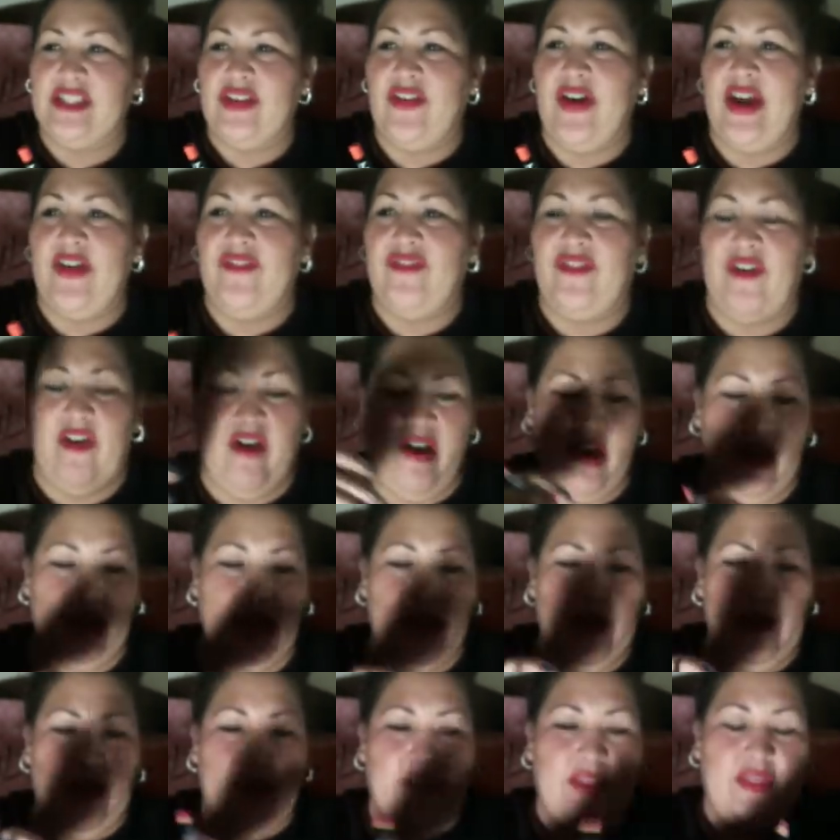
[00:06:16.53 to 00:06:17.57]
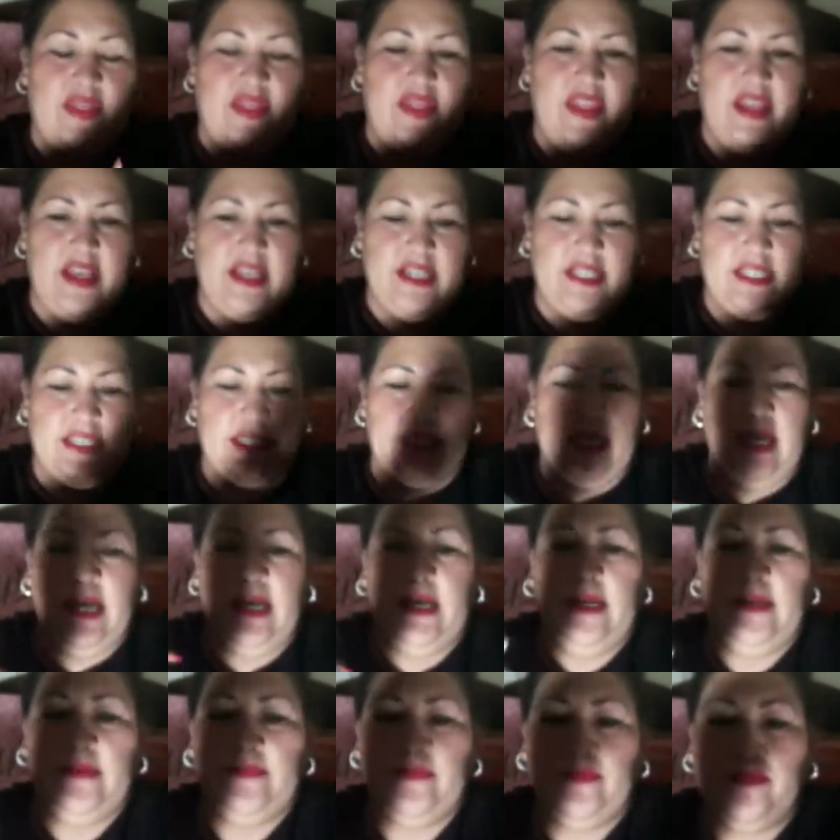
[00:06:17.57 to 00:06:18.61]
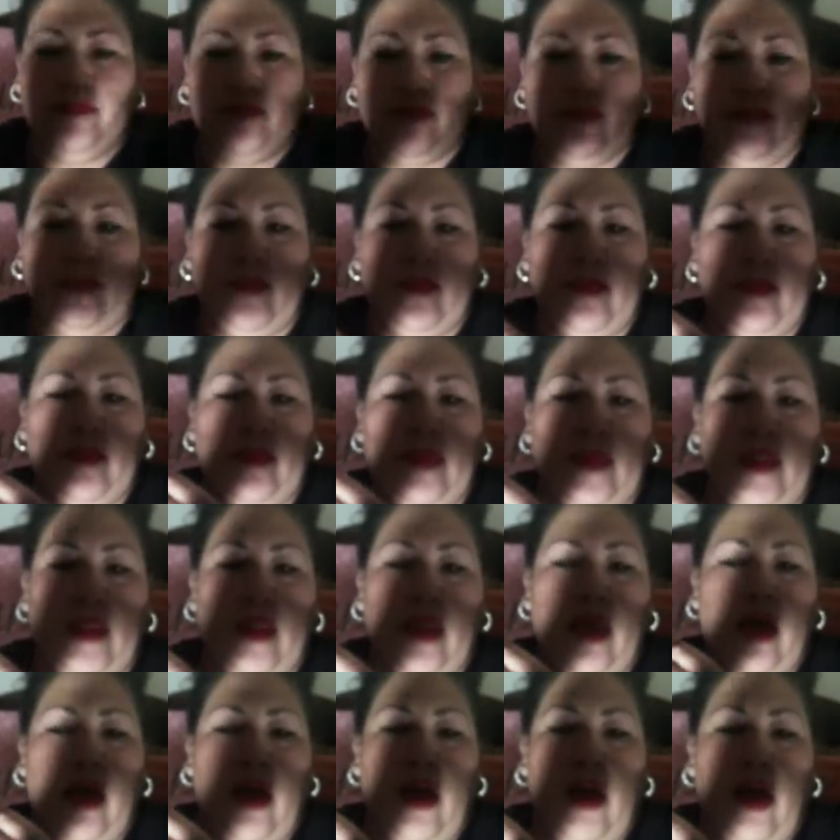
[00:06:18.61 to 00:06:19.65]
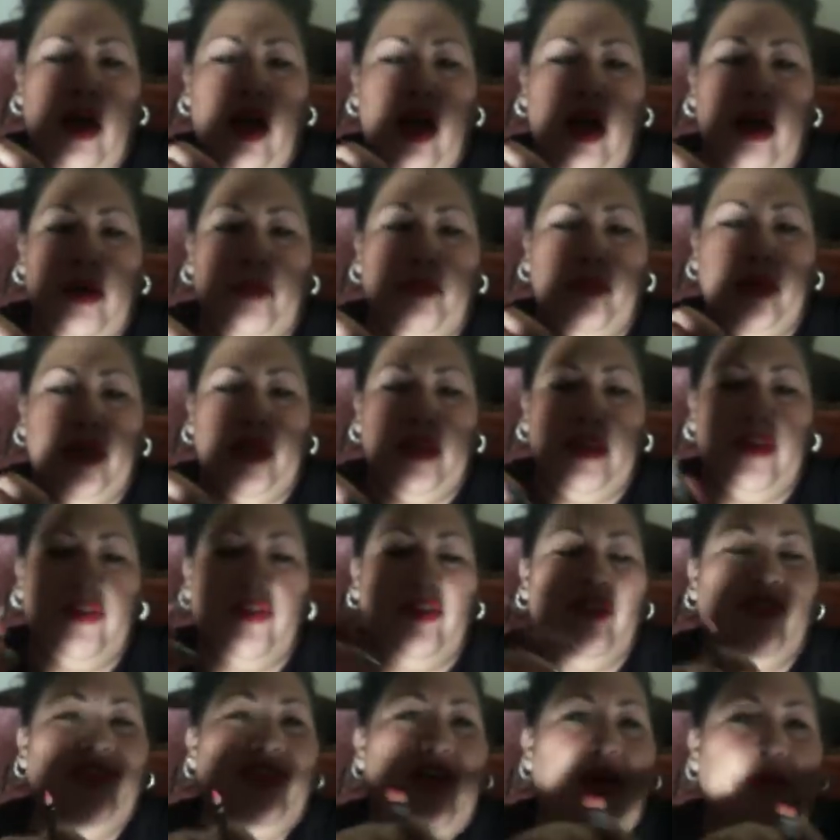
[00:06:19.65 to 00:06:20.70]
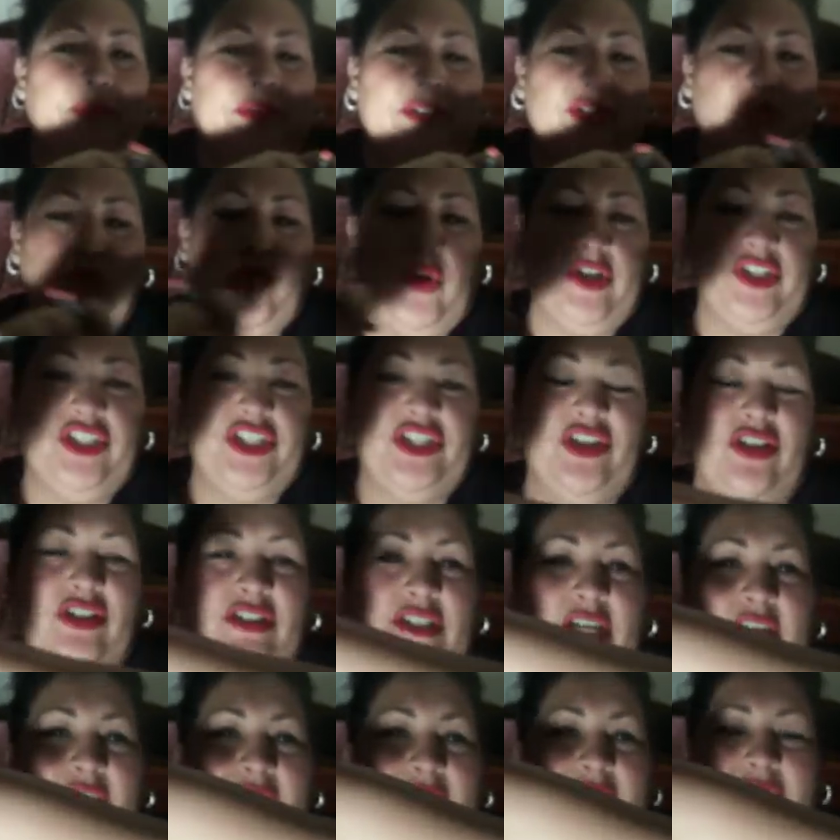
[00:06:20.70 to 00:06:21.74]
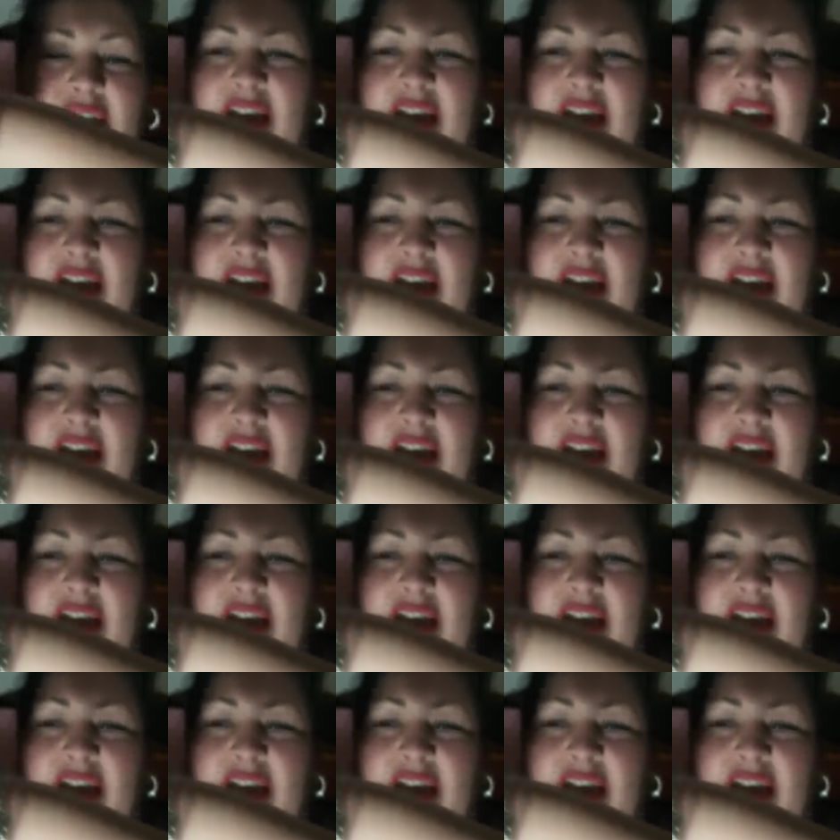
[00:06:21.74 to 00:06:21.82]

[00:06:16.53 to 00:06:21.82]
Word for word: So I've got this hot pink. You can tell I've been swatching all day.